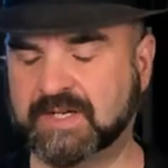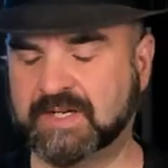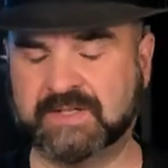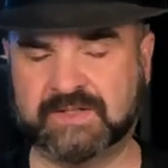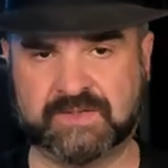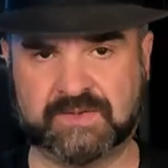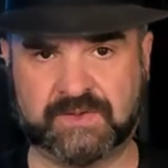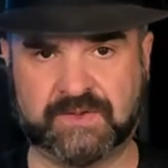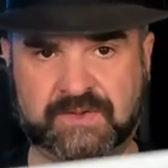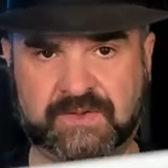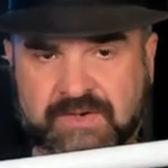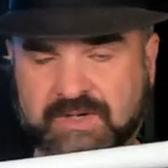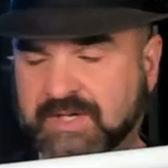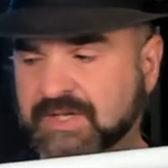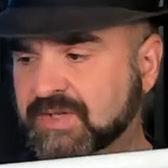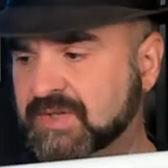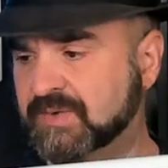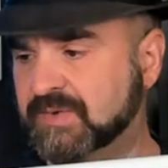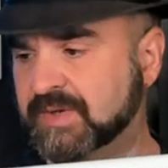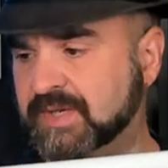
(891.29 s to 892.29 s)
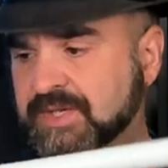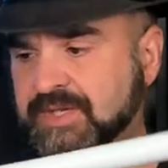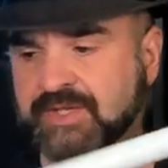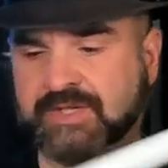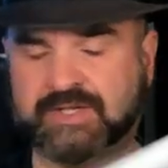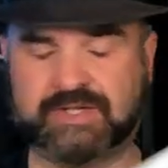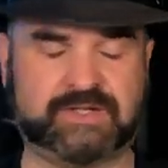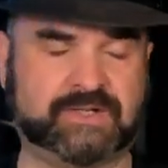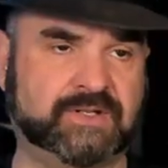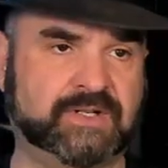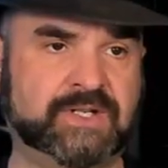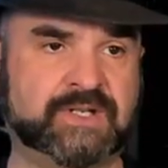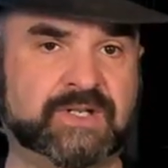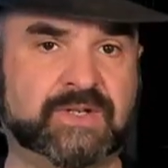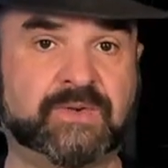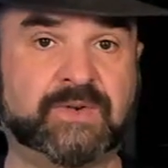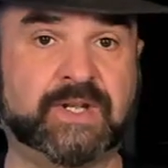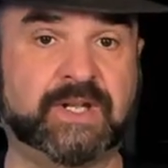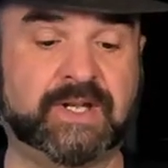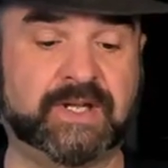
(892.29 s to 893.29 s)
So 32-inch is
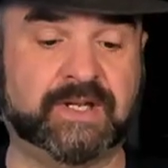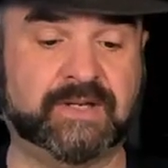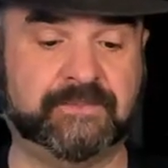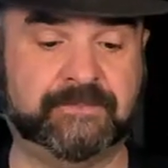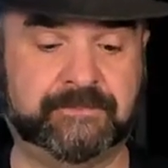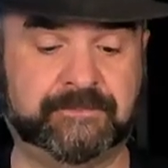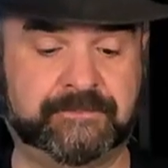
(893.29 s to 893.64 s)
okay.